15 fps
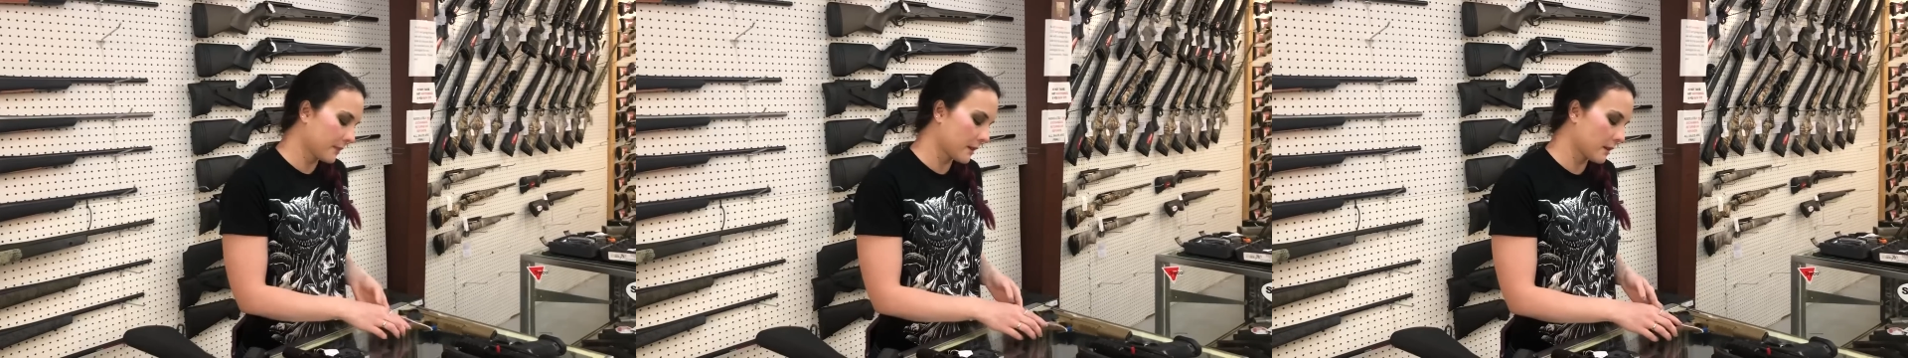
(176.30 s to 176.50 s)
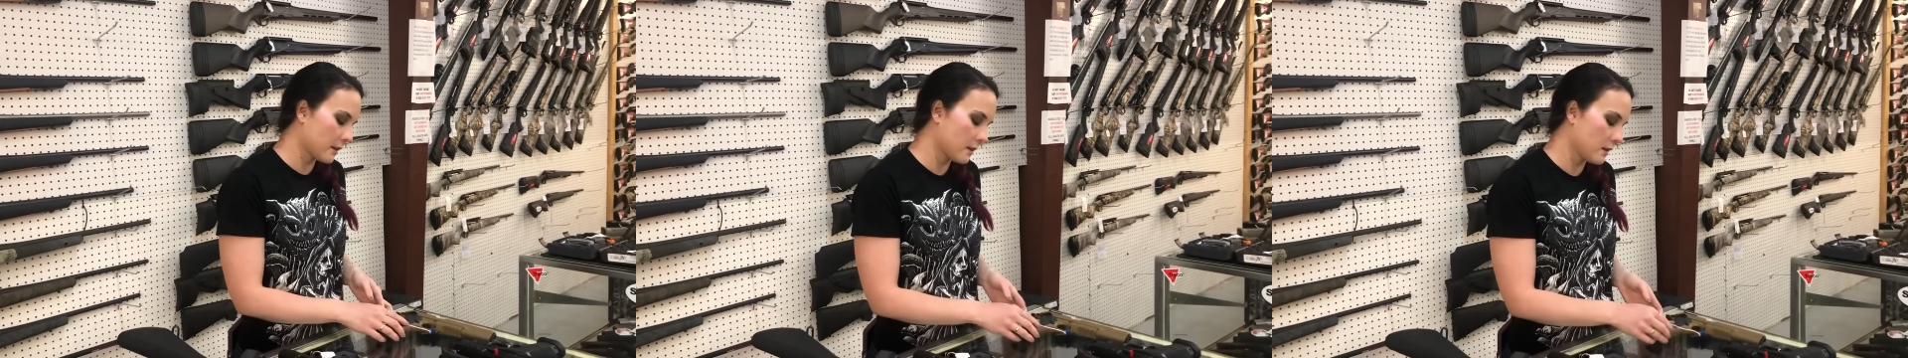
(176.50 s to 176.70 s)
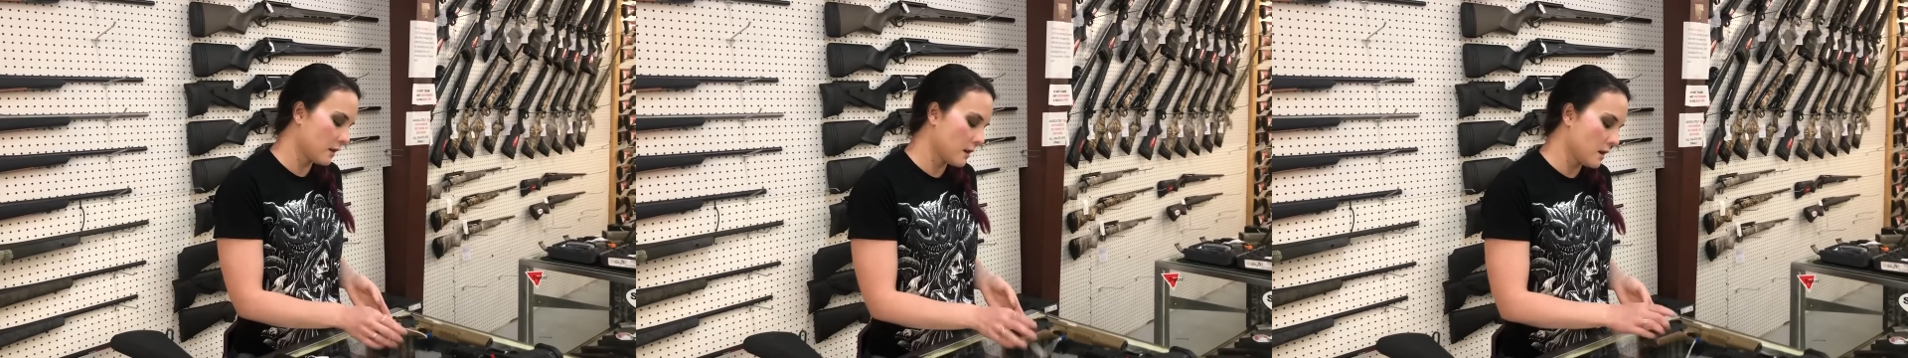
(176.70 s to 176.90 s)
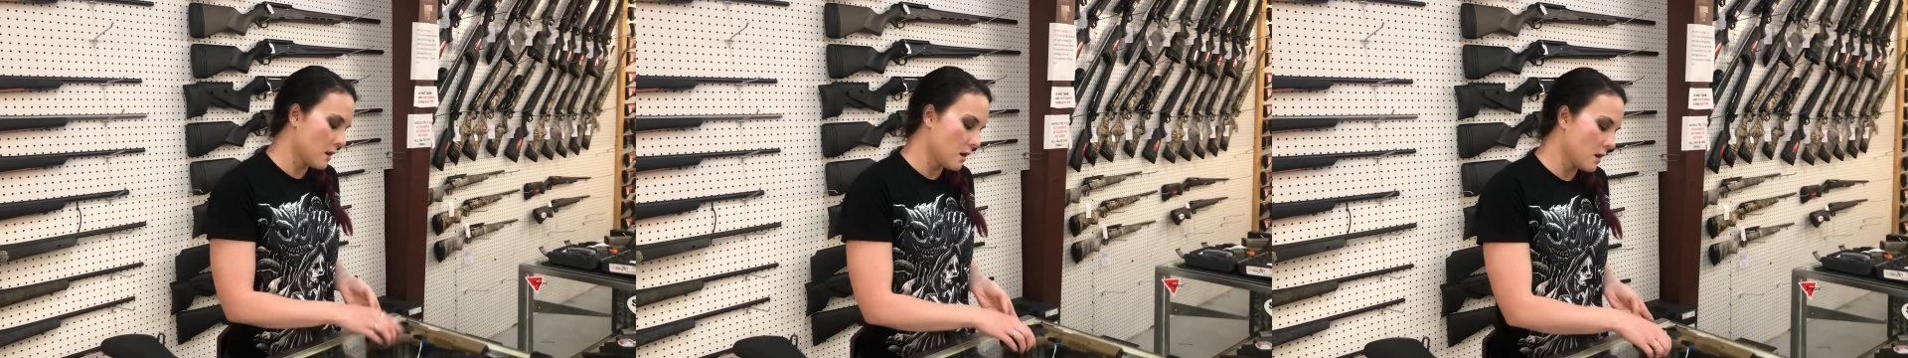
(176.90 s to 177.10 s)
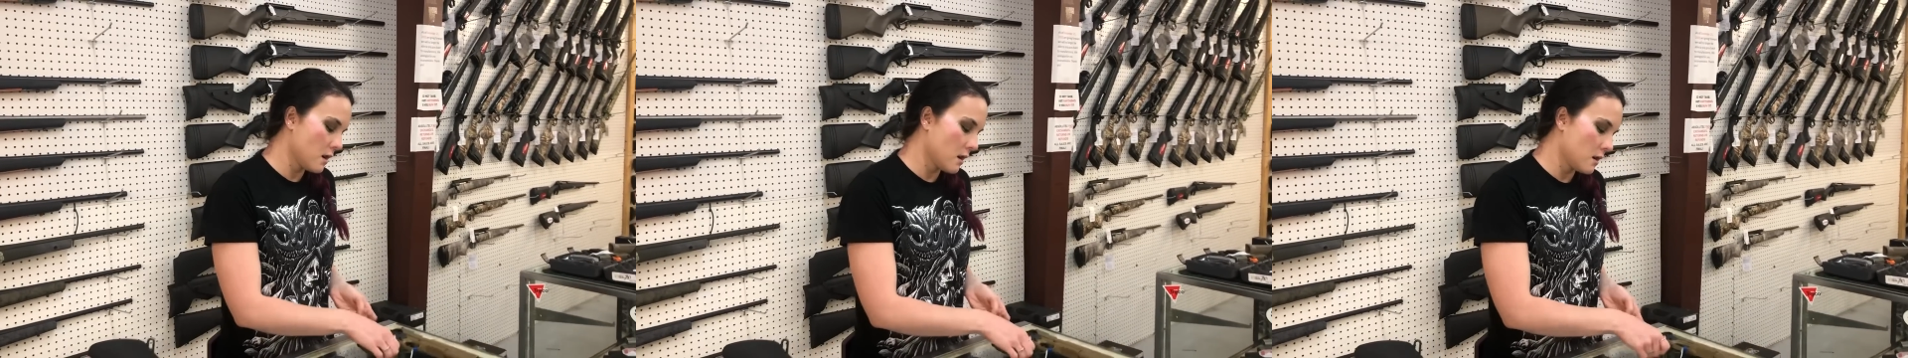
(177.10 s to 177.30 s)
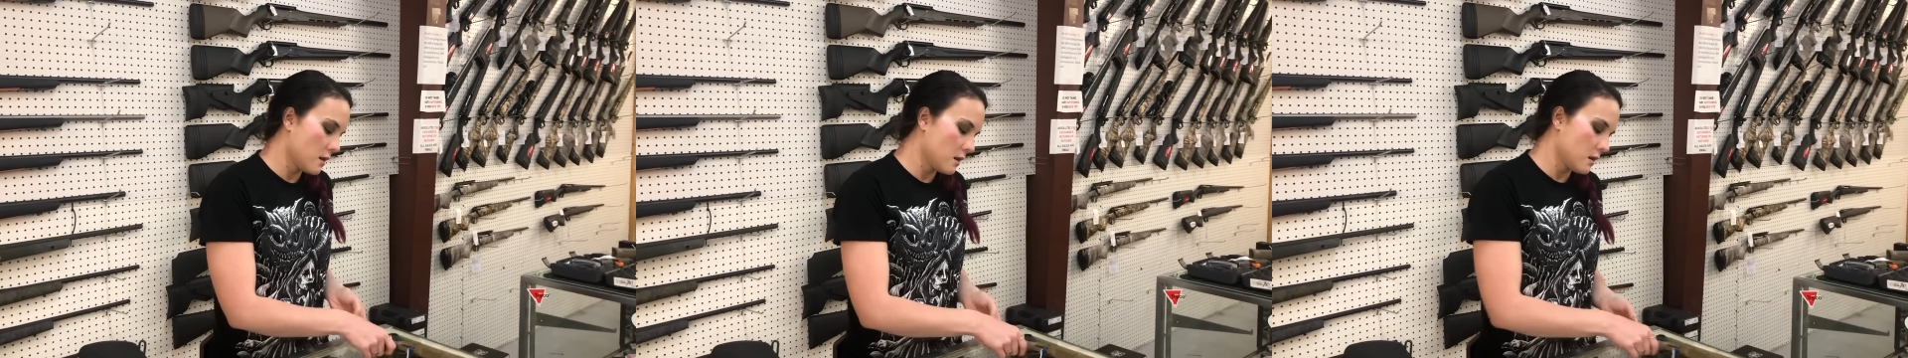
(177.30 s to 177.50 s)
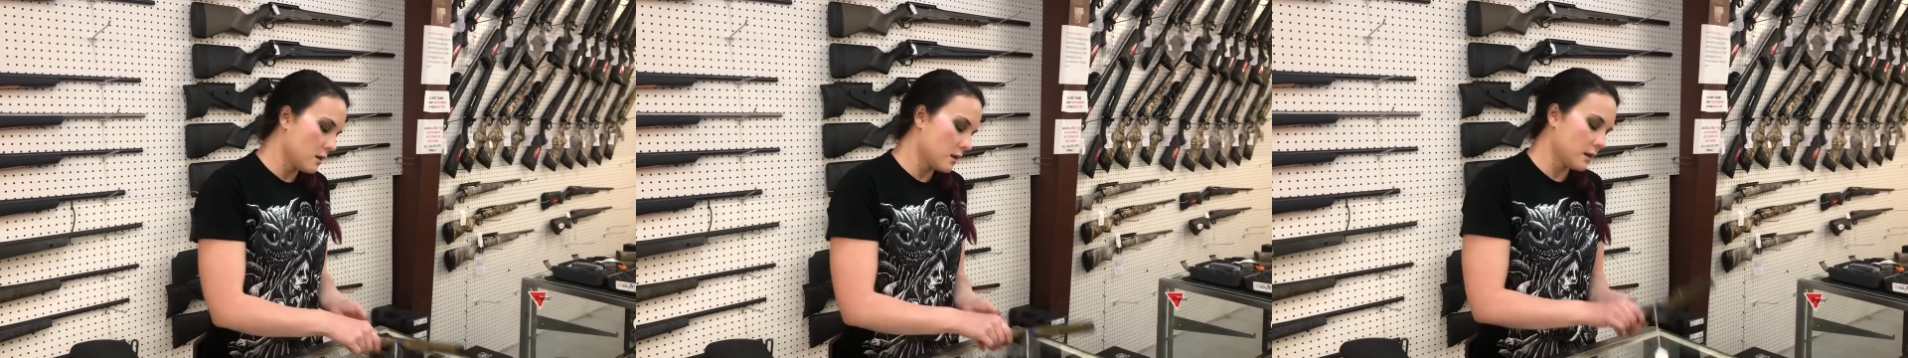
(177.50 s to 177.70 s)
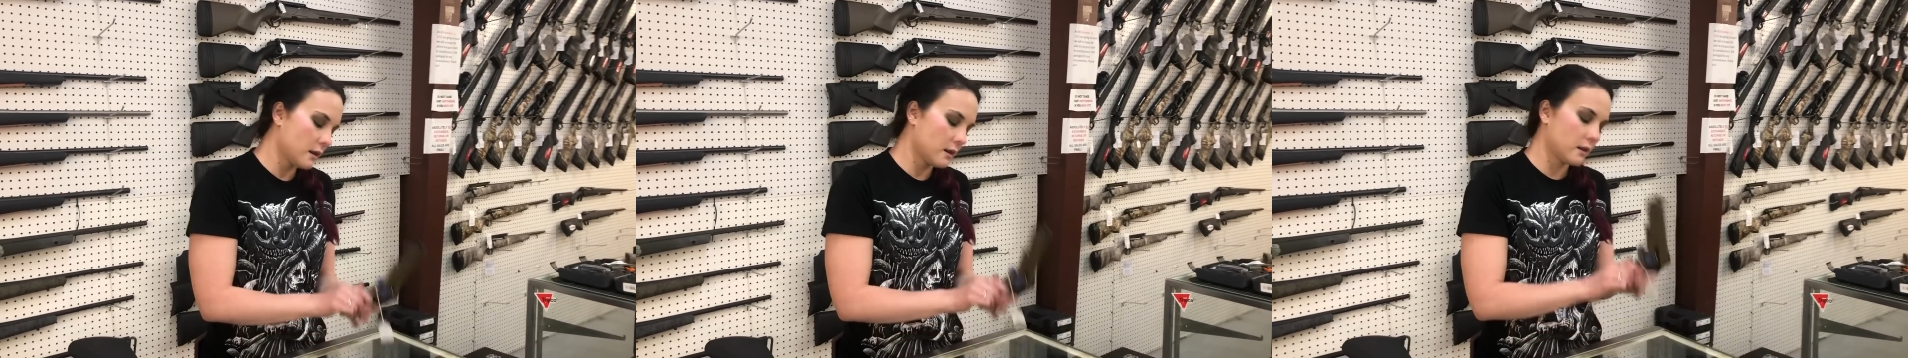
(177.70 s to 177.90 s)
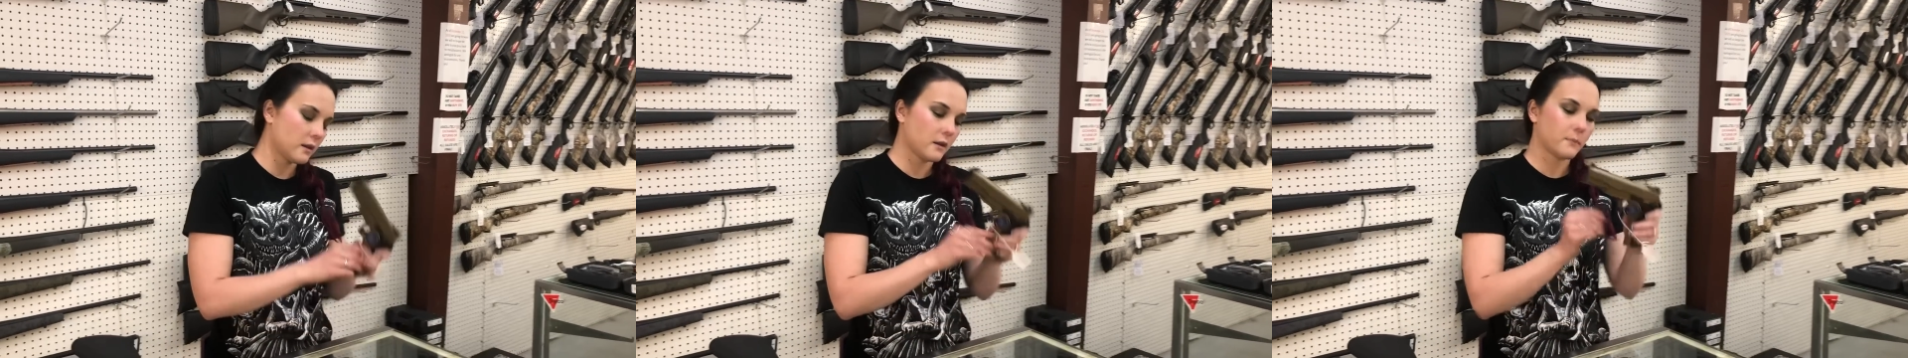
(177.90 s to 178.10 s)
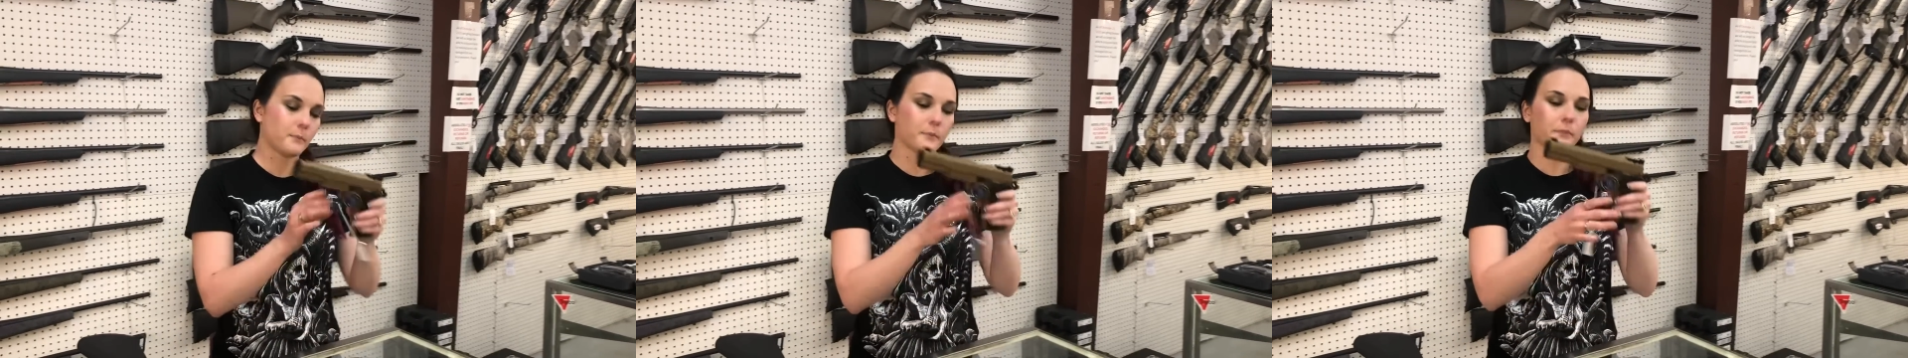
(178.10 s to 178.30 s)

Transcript: No one is speaking in this clip.